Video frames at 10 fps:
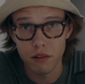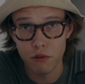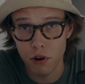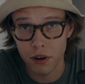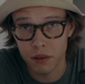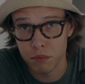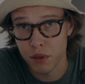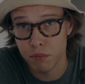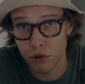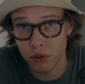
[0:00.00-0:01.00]
work and
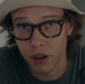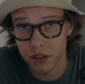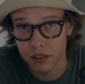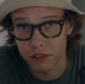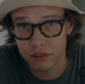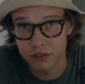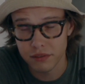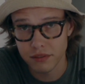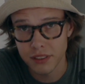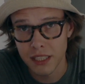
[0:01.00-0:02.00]
be productive.
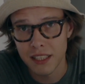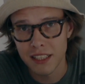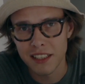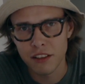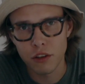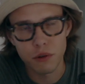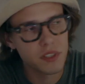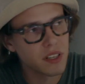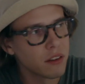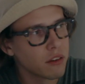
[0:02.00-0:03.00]
You know,
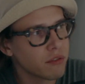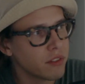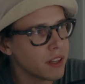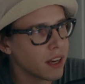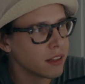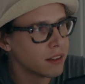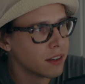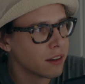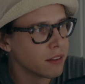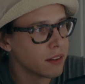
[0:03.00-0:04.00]
it's kind of the
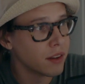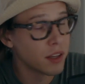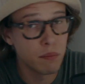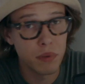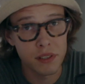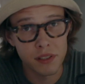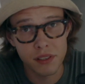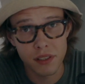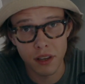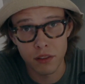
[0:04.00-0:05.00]
idea that the
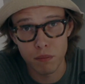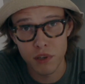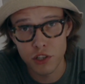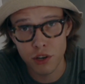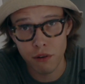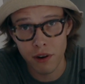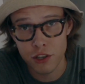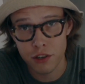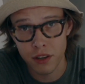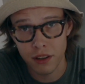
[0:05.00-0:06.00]
hippies and the Beat
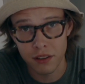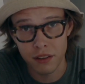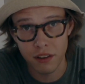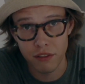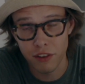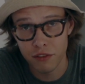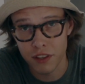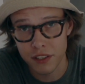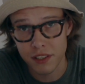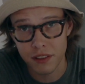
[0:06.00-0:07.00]
generation had in the
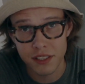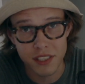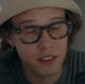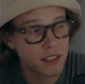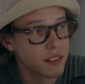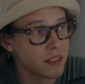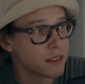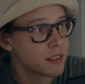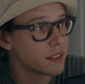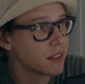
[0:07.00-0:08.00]
50s and the
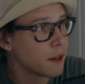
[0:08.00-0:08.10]
60s,